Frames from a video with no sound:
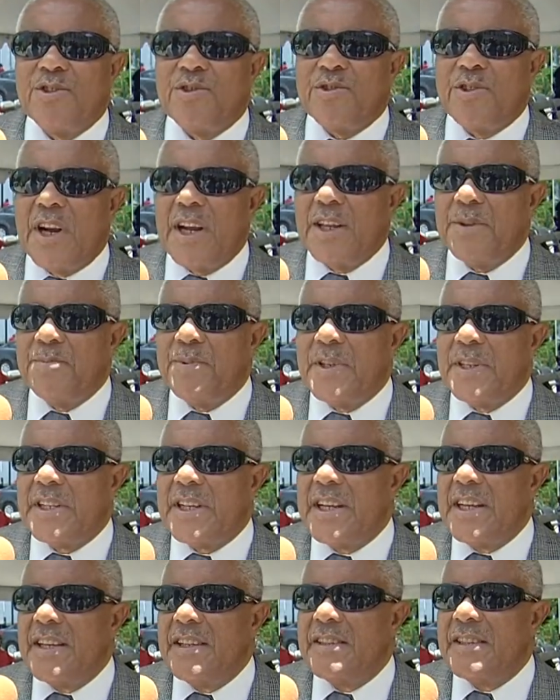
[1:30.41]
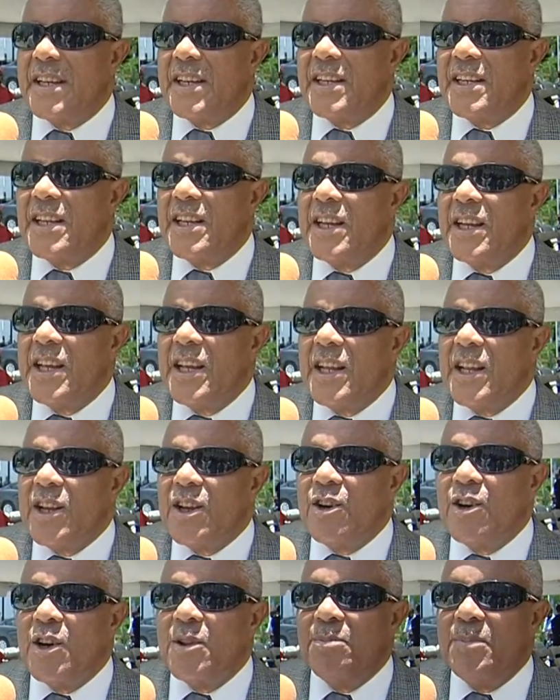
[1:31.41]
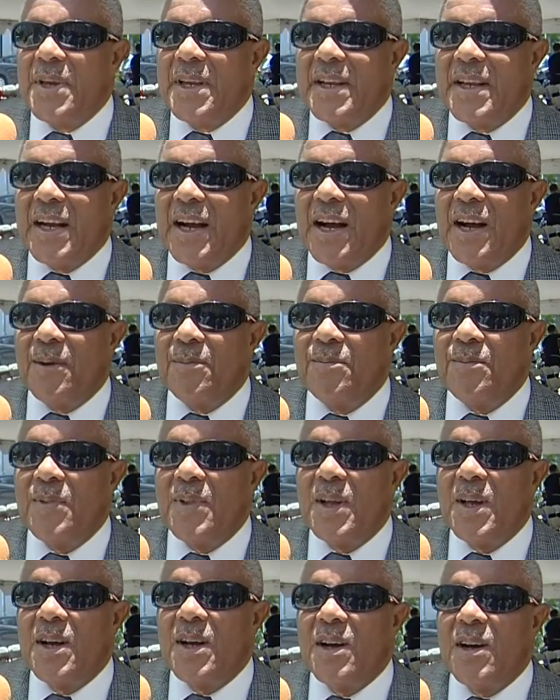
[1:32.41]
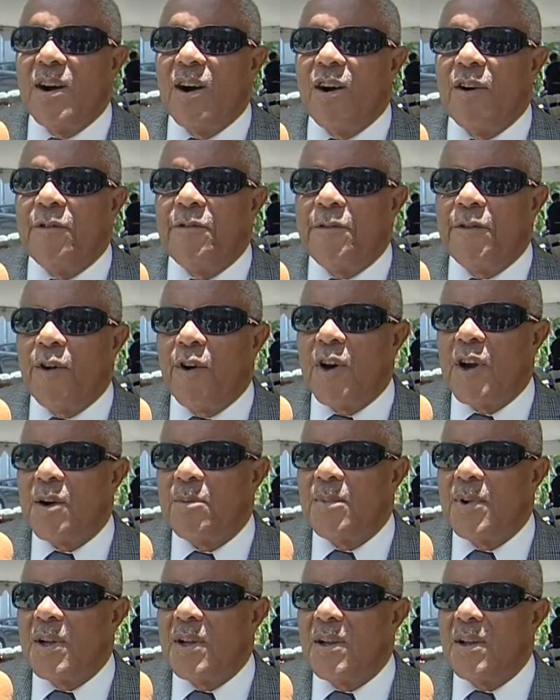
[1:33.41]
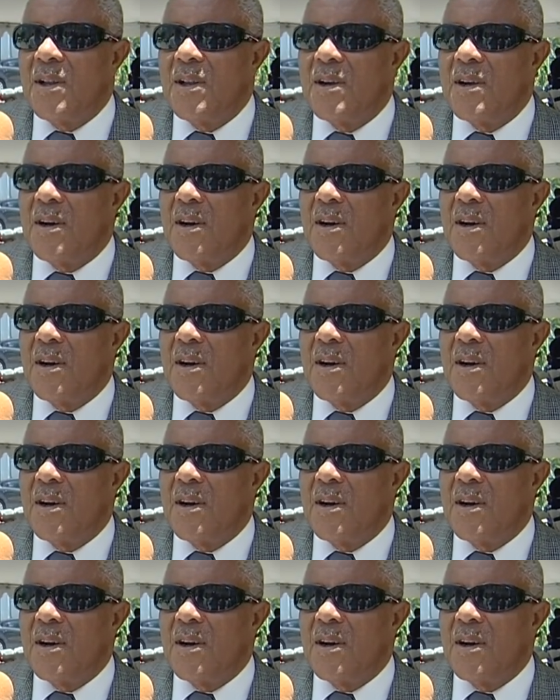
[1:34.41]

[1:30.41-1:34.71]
transportation could become affordable,